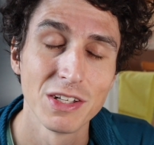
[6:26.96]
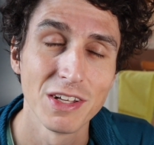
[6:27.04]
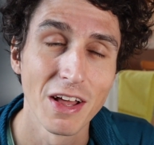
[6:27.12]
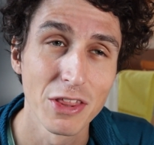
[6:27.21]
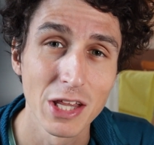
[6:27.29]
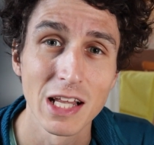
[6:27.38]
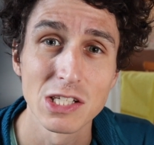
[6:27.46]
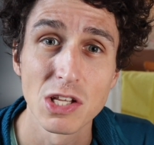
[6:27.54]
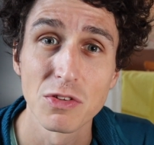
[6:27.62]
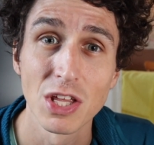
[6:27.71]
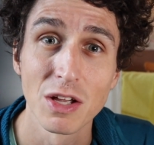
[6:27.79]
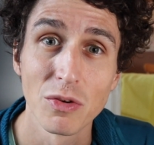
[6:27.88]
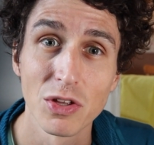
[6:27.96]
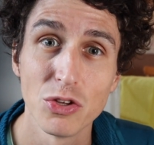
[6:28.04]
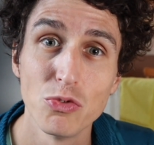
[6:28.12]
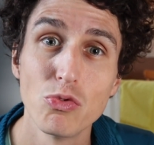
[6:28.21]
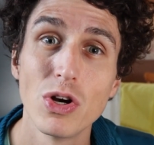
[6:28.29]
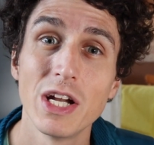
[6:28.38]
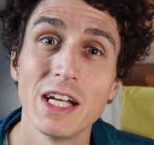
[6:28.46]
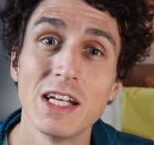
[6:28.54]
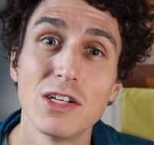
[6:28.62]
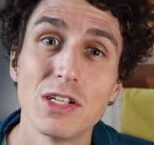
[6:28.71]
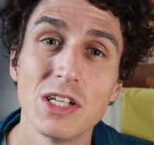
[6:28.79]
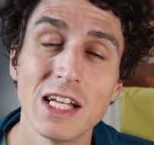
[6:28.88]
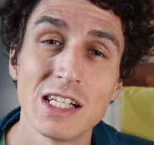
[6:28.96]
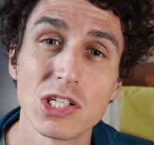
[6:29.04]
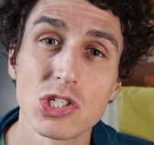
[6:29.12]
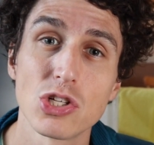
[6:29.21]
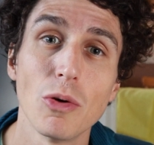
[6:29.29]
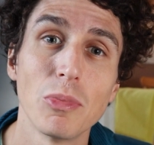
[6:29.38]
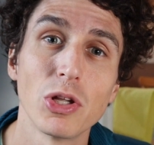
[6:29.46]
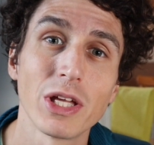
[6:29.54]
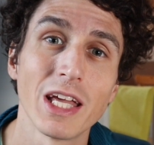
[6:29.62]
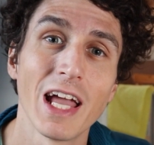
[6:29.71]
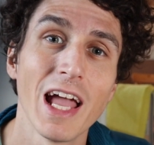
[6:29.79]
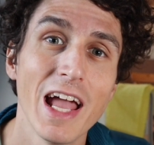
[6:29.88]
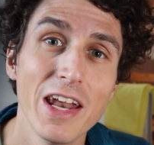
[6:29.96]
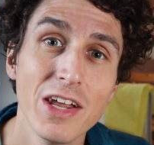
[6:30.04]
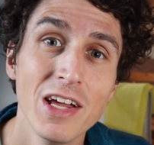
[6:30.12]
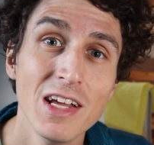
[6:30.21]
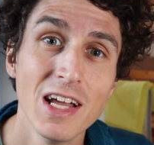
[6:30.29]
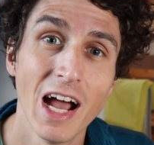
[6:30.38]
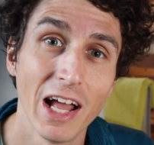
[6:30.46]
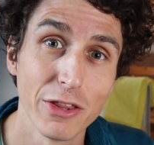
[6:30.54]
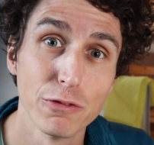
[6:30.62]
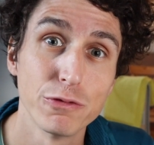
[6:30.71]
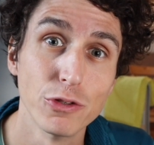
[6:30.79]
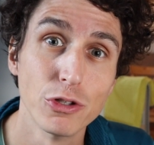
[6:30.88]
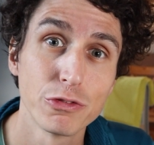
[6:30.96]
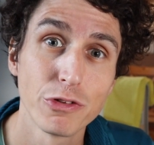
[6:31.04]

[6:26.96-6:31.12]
I think that's the thing. You really need to stop looking ahead at the 4th